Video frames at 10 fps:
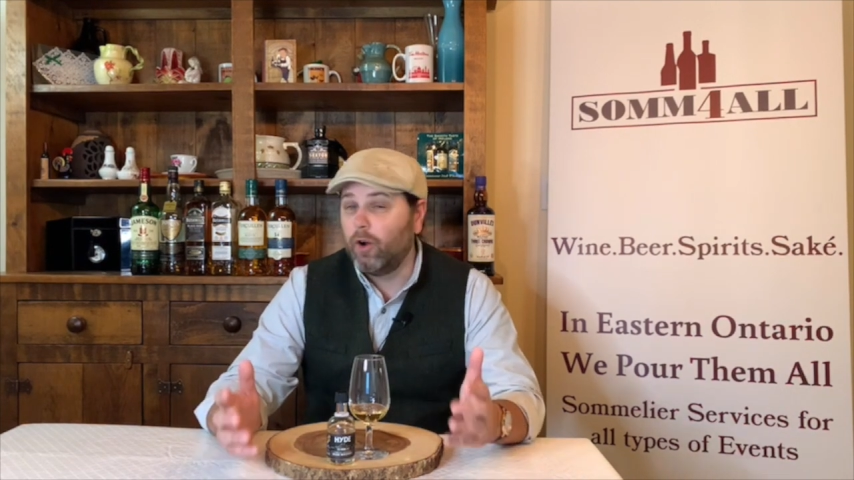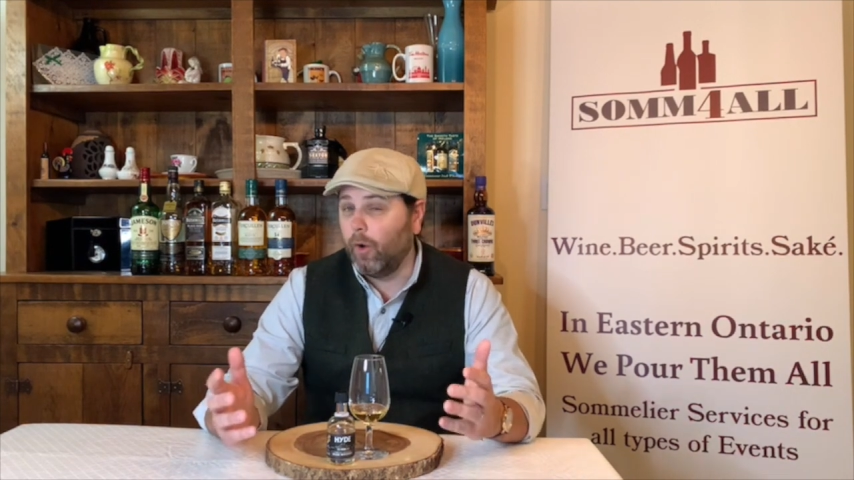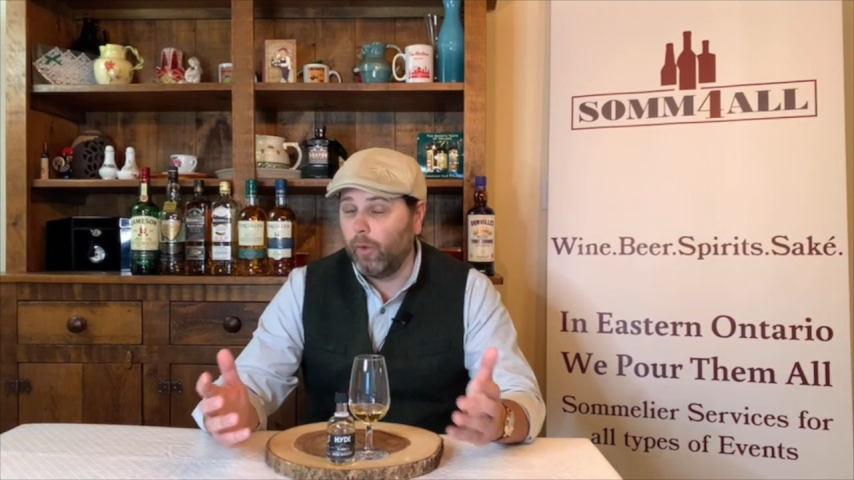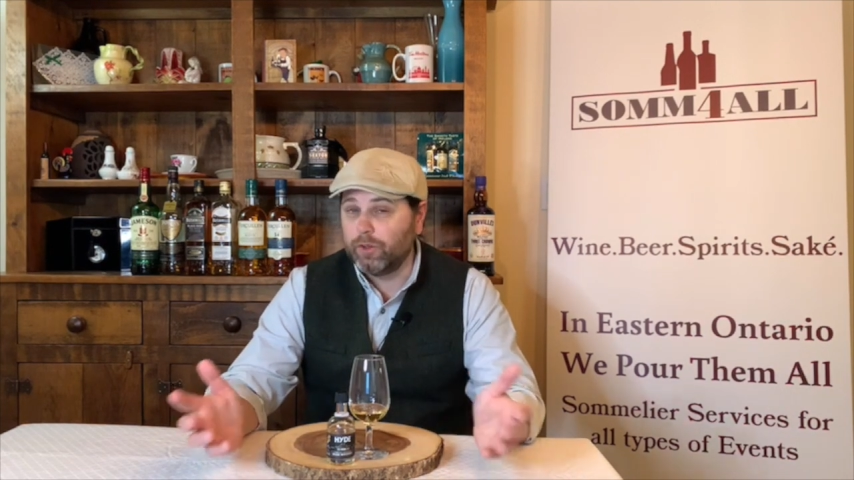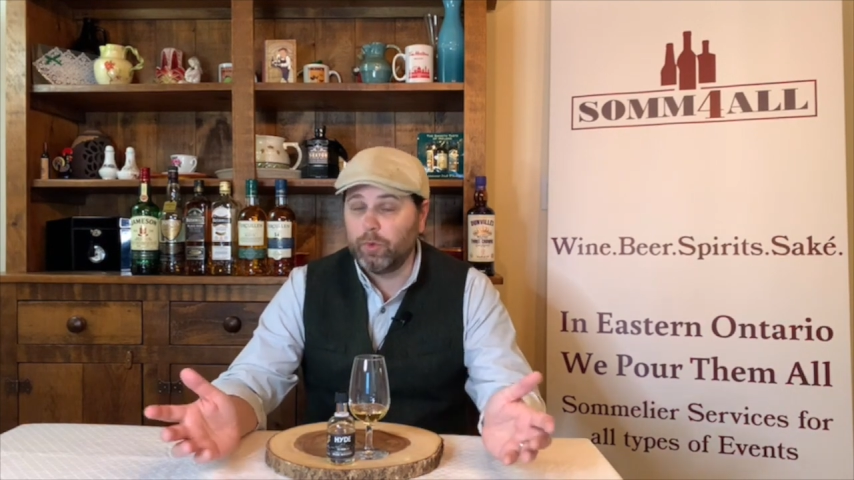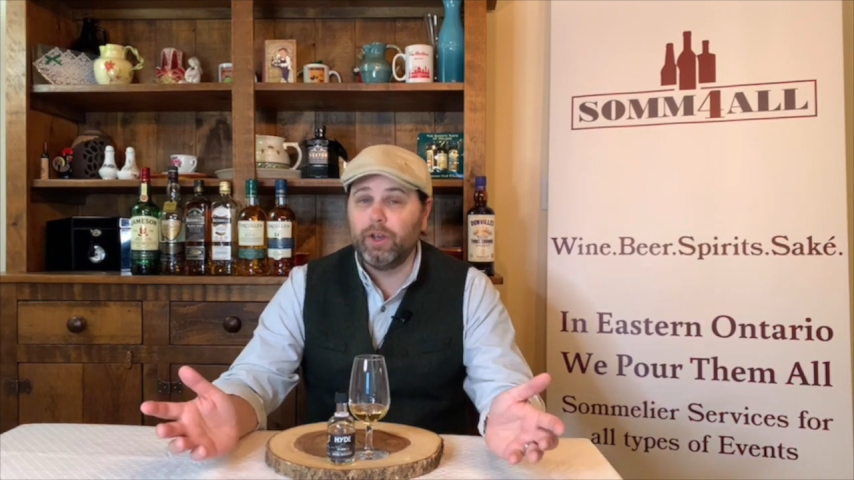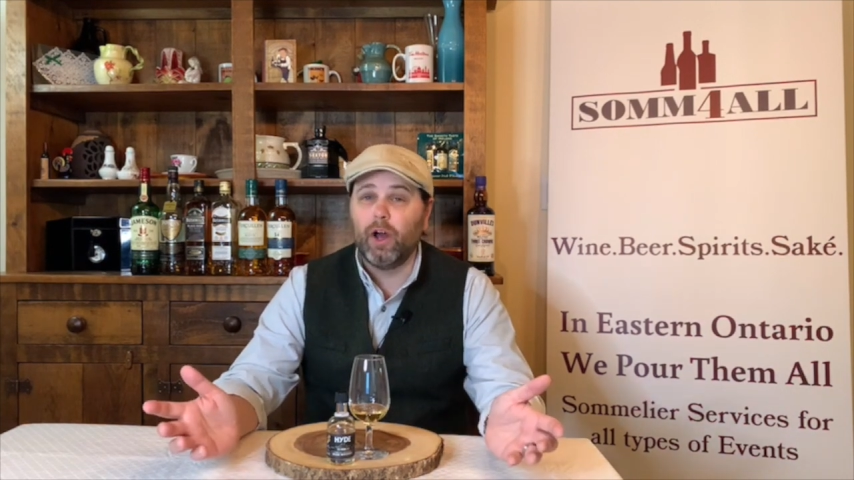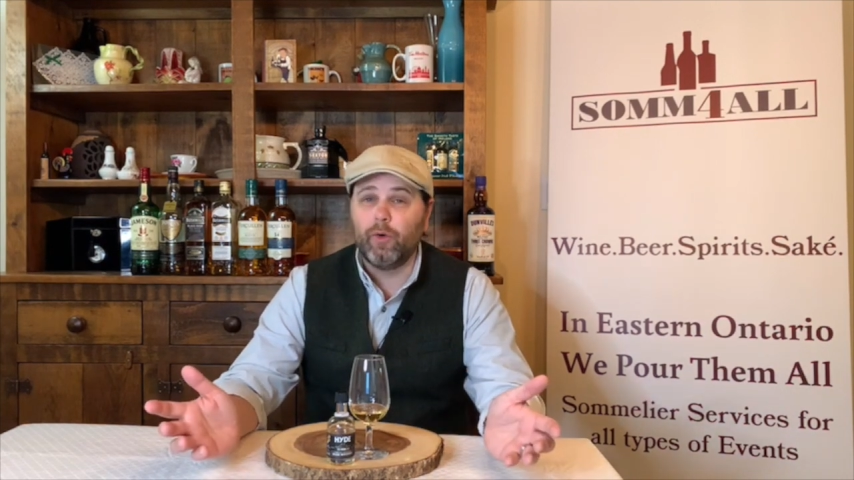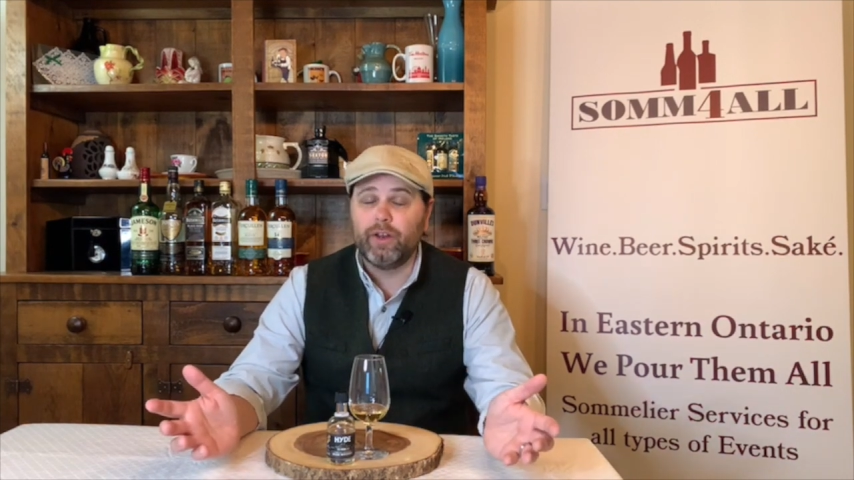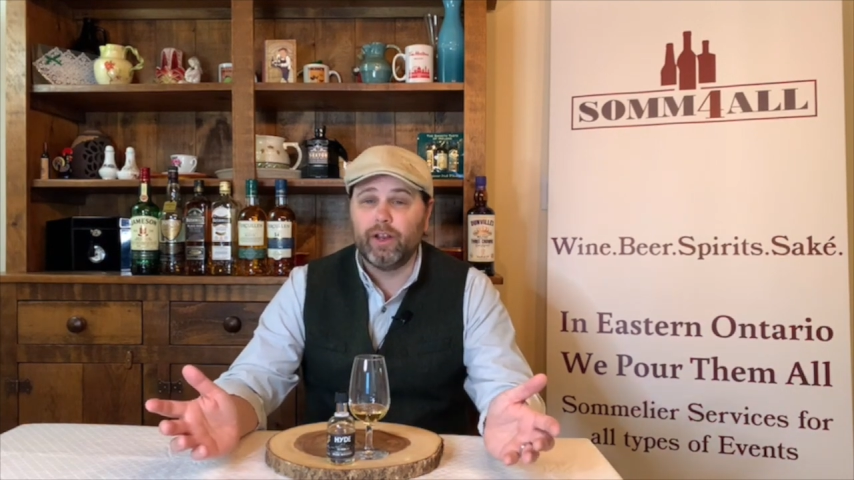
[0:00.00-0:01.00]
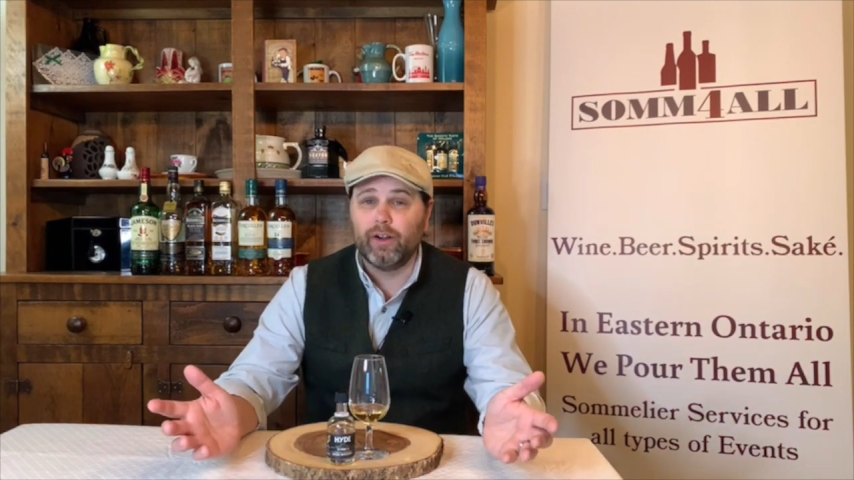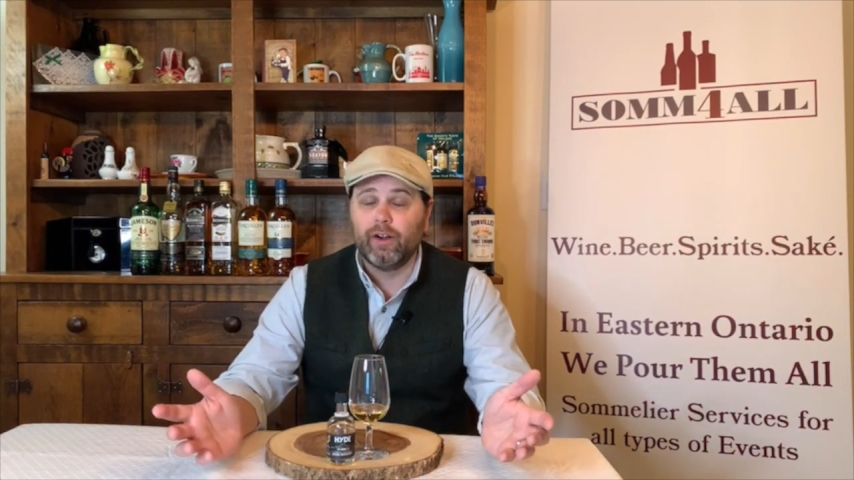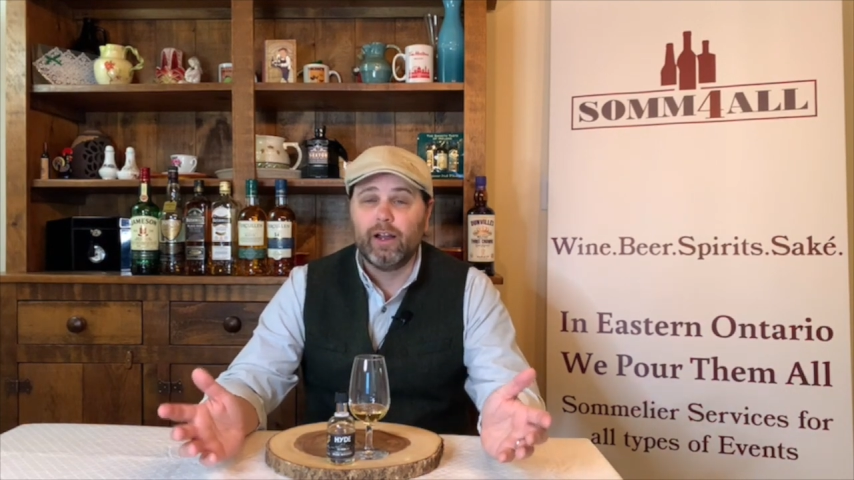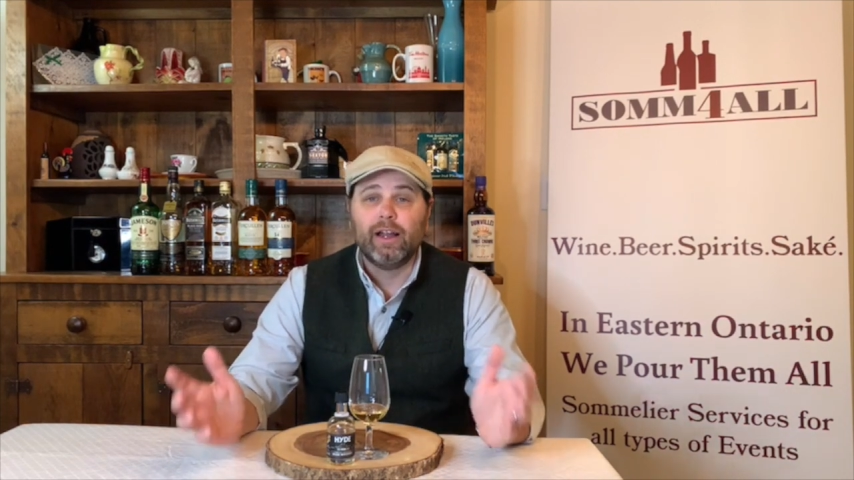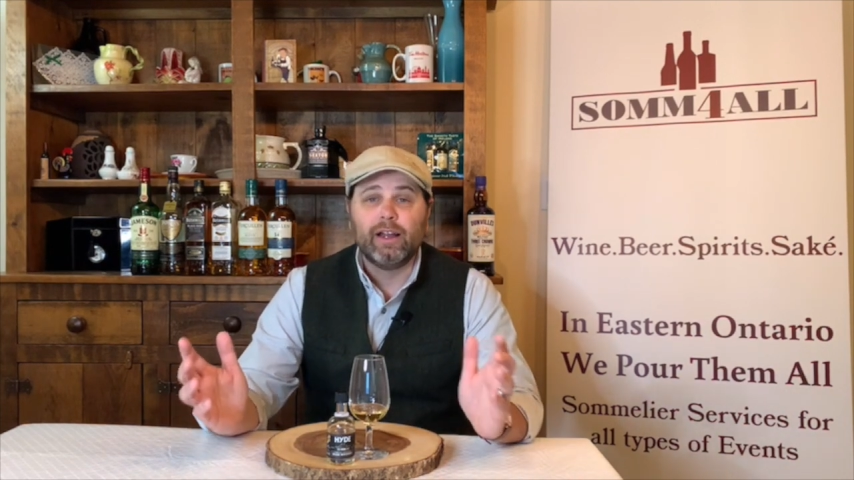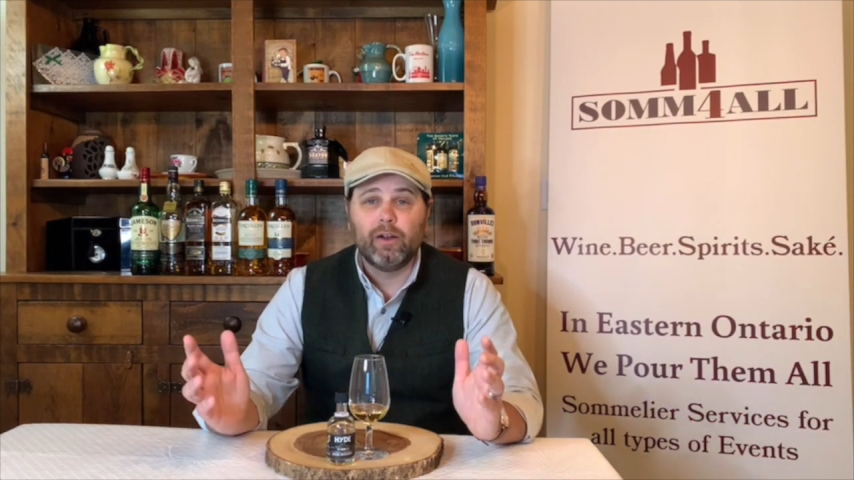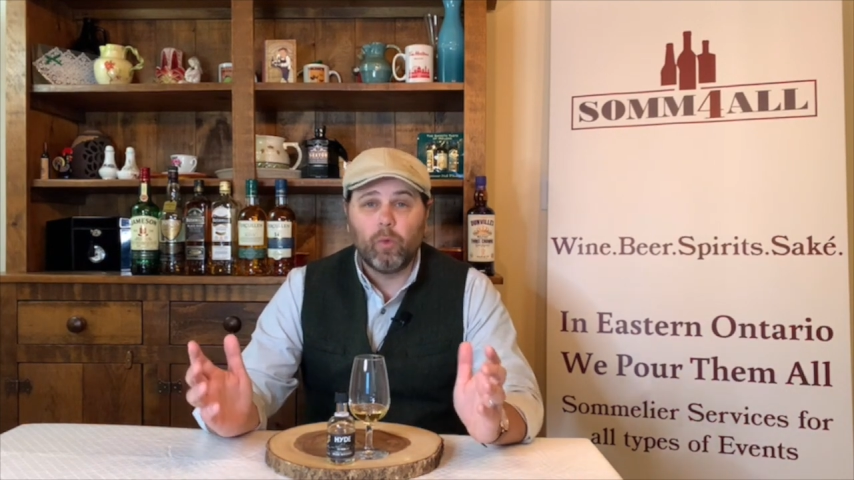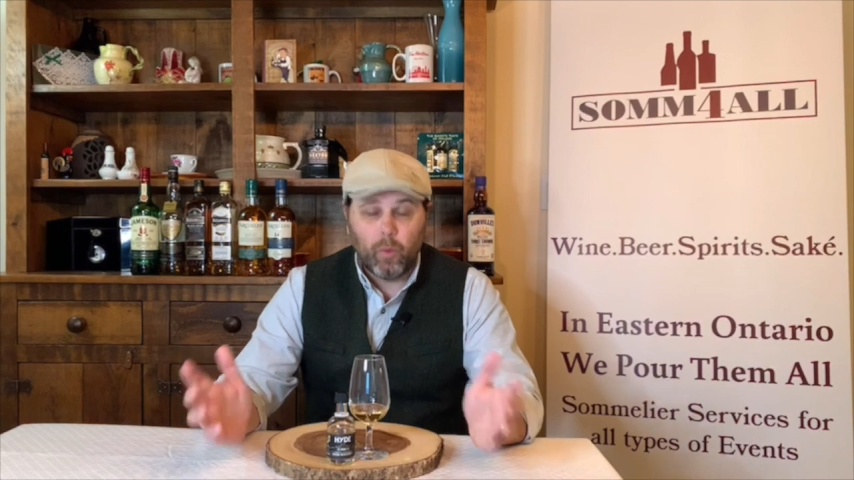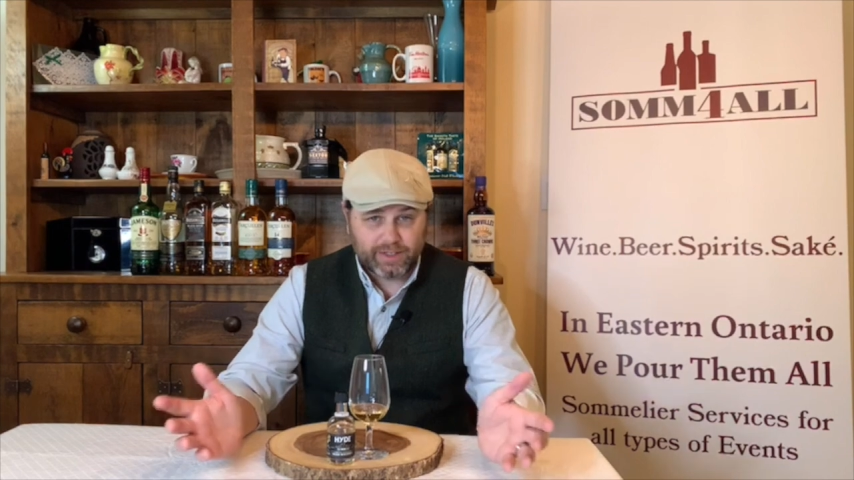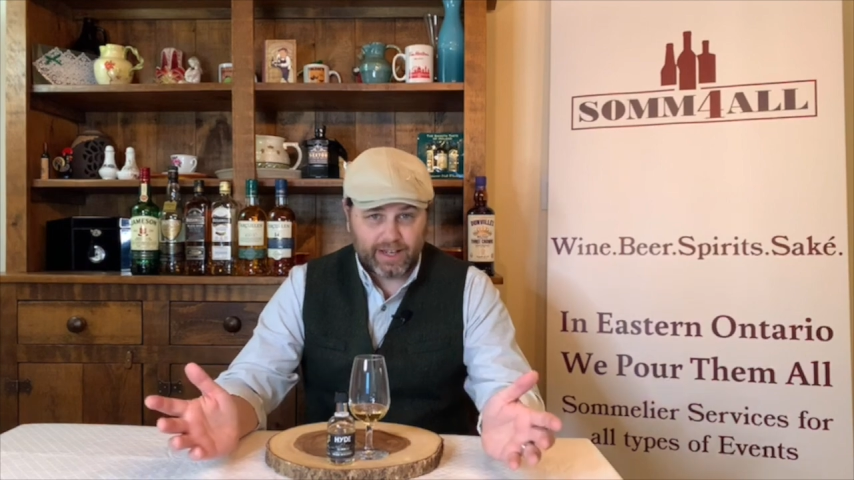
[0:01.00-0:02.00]
or as we know it here,
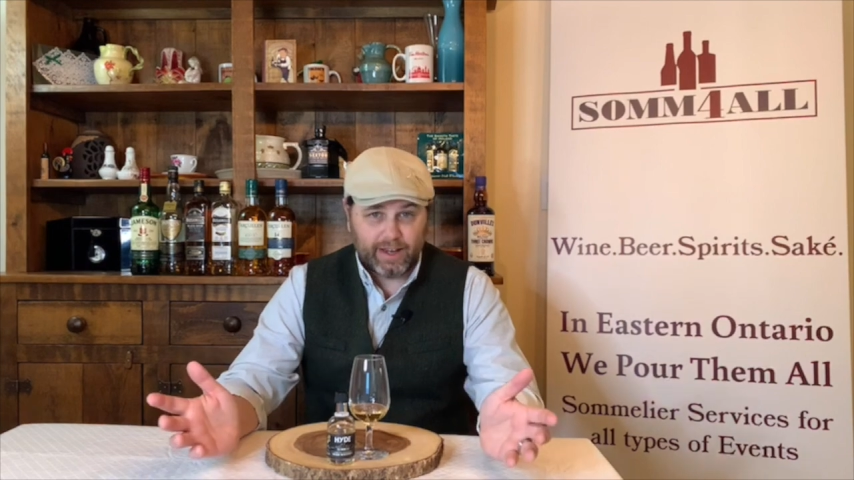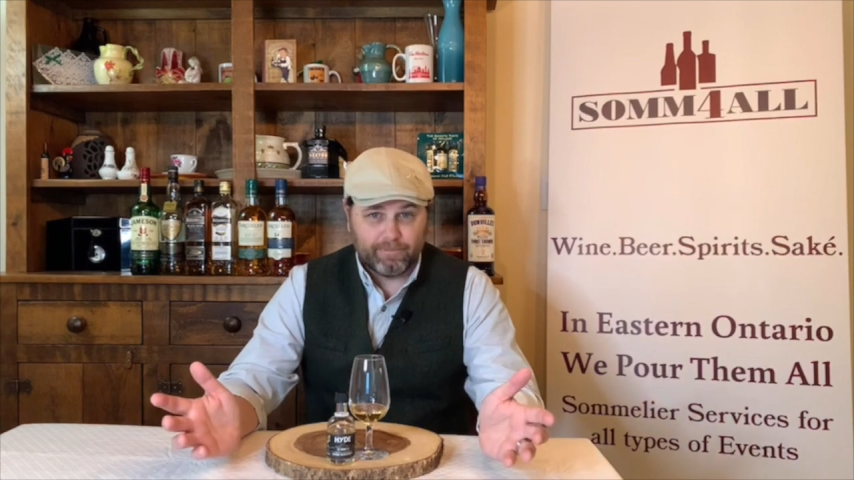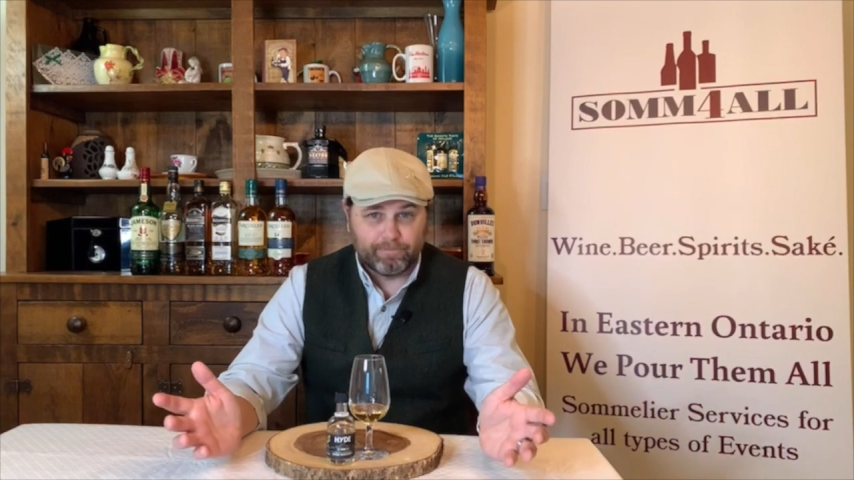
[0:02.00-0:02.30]
whiskey.